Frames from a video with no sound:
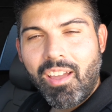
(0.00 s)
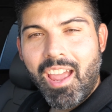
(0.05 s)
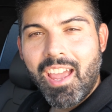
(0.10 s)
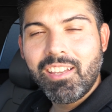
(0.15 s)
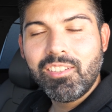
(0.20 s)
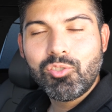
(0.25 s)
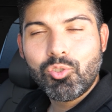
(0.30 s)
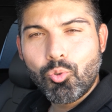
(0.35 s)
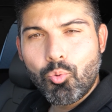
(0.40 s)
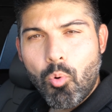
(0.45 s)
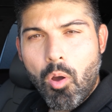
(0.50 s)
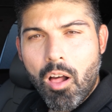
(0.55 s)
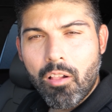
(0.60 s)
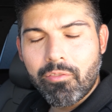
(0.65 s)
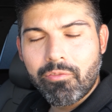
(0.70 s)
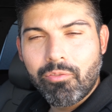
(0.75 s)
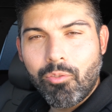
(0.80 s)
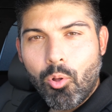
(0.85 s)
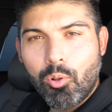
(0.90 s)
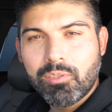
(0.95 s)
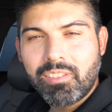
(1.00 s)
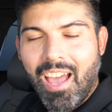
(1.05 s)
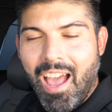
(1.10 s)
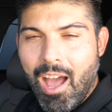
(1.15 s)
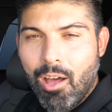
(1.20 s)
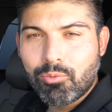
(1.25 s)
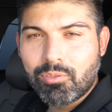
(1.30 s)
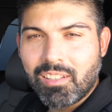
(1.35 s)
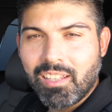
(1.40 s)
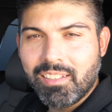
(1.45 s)
a 12-volt
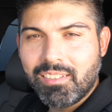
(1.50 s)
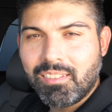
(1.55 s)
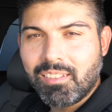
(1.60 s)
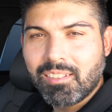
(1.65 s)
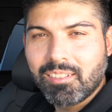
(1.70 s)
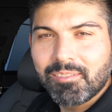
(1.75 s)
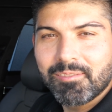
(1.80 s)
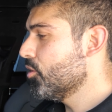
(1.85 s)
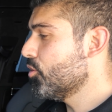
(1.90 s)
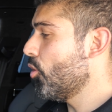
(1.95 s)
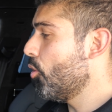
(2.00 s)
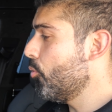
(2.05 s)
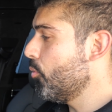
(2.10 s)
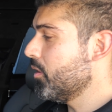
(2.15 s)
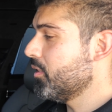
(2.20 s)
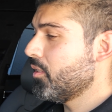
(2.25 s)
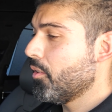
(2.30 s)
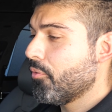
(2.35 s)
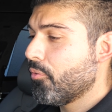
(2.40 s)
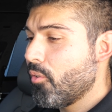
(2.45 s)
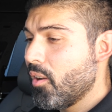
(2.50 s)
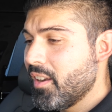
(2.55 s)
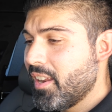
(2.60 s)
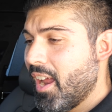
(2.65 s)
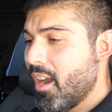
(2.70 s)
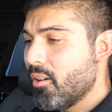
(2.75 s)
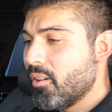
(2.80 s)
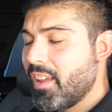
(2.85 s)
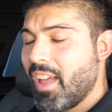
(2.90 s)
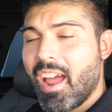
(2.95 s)
outlet. So with the front
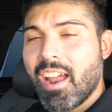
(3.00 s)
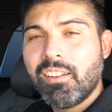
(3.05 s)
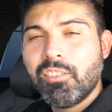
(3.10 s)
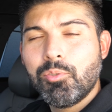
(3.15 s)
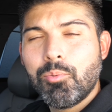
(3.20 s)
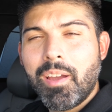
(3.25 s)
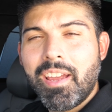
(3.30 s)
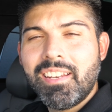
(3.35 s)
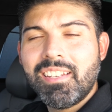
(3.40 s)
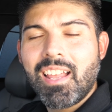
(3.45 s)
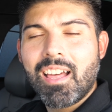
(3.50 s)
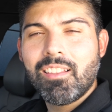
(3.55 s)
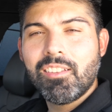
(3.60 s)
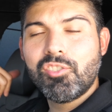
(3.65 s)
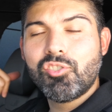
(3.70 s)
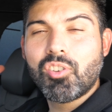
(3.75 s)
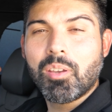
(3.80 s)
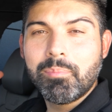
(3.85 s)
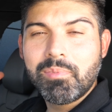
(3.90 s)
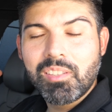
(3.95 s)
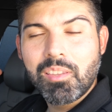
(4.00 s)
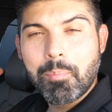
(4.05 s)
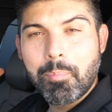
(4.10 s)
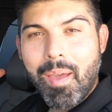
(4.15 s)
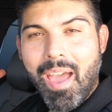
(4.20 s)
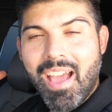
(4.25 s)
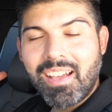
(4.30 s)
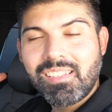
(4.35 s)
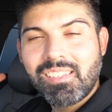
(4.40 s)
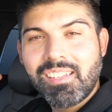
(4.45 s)
area out of the way, now let's jump to the
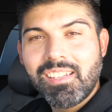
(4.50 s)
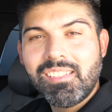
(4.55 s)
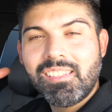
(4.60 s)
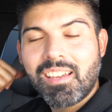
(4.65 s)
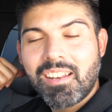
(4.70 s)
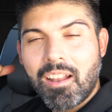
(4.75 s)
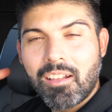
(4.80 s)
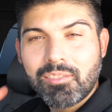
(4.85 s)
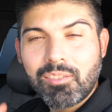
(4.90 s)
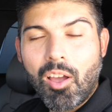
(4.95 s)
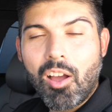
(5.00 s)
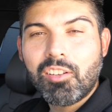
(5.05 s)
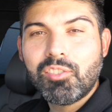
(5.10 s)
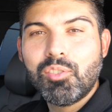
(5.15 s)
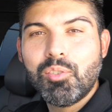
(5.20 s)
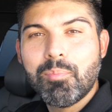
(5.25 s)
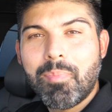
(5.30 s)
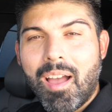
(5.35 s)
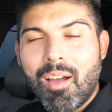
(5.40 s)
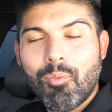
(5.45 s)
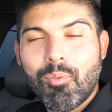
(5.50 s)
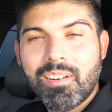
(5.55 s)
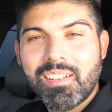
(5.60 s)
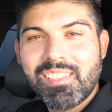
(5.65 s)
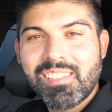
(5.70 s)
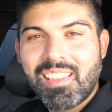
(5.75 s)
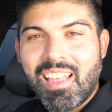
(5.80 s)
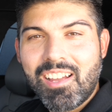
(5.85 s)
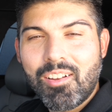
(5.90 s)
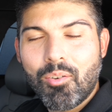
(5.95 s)
back seats and I'll talk to you about what
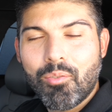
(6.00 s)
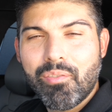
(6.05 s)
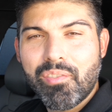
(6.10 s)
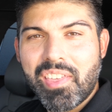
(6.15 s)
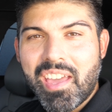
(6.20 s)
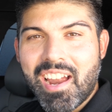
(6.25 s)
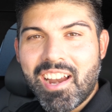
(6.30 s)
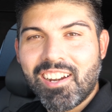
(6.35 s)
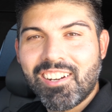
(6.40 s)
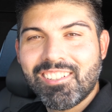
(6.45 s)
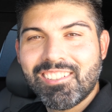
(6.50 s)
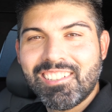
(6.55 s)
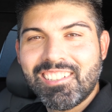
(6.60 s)
it's like over there.